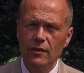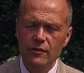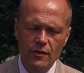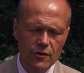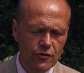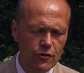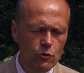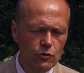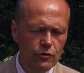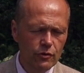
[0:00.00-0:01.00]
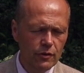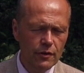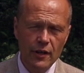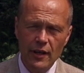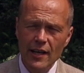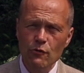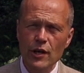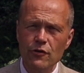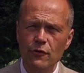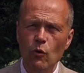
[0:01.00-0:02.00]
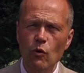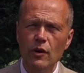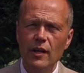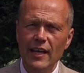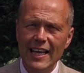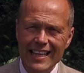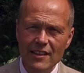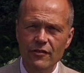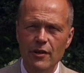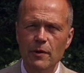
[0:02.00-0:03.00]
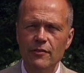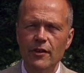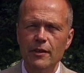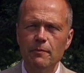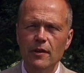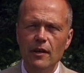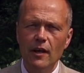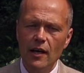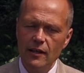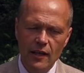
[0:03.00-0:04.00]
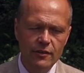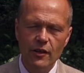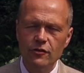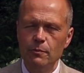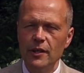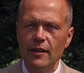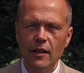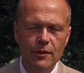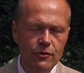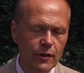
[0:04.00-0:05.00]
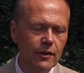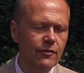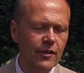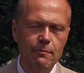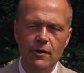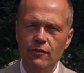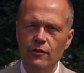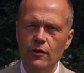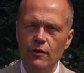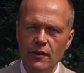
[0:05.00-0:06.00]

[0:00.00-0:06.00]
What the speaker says: to the shoes that I reach for in the summertime, and undoubtedly I'll be doing the same this year.